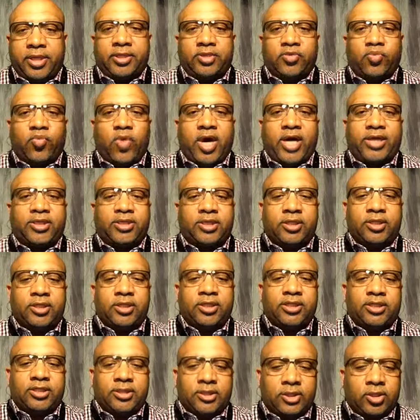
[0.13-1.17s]
is
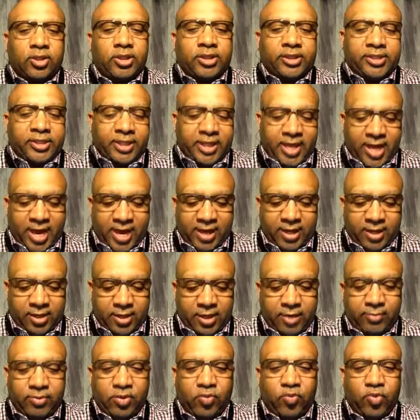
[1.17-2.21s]
watching us tonight
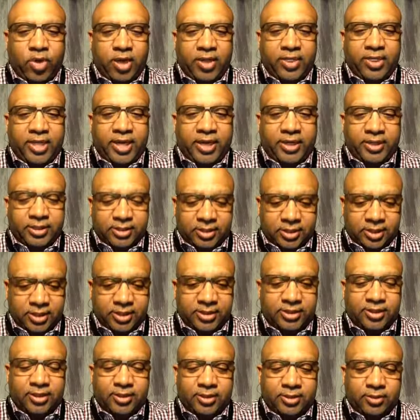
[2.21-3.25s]
and everyone that is
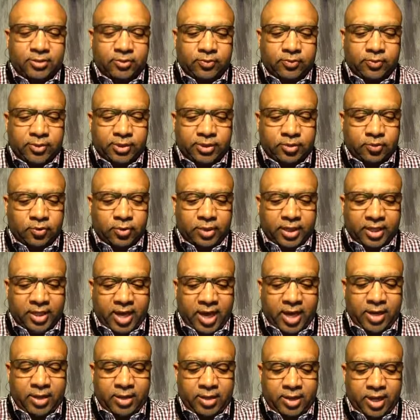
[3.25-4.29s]
listening to us on the
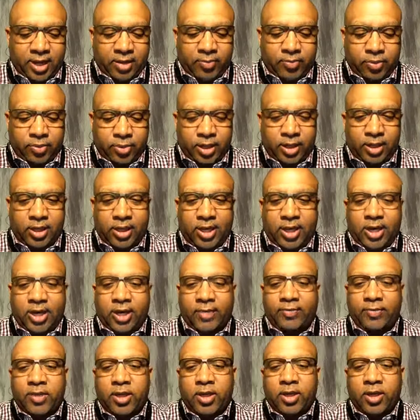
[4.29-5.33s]
God in Light prayer
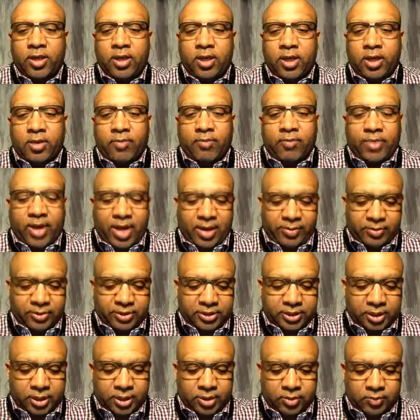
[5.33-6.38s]
line and Bible
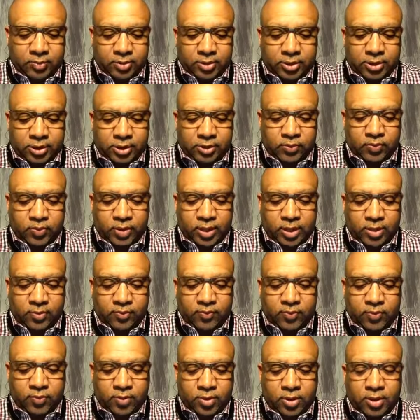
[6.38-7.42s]
study. We're just
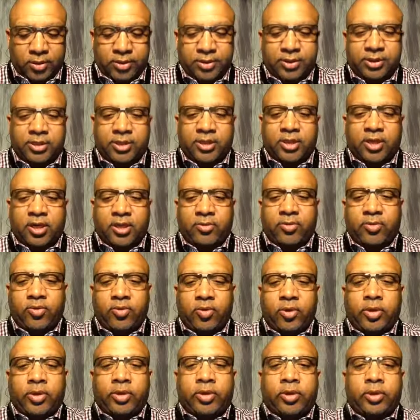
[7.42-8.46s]
waiting for others to come
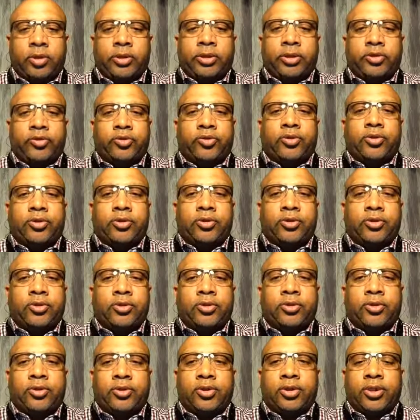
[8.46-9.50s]
on to, the, to
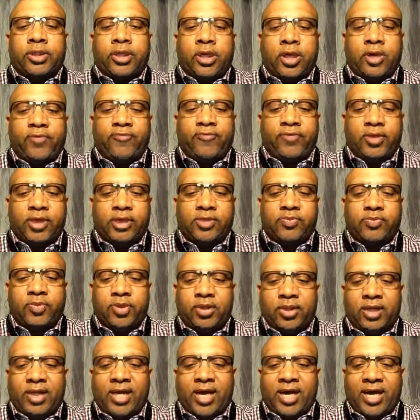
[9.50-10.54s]
the uh,
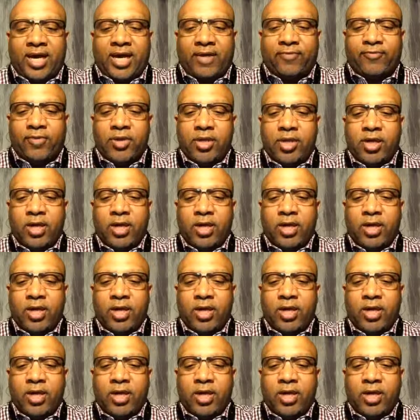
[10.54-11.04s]
Facebook Live.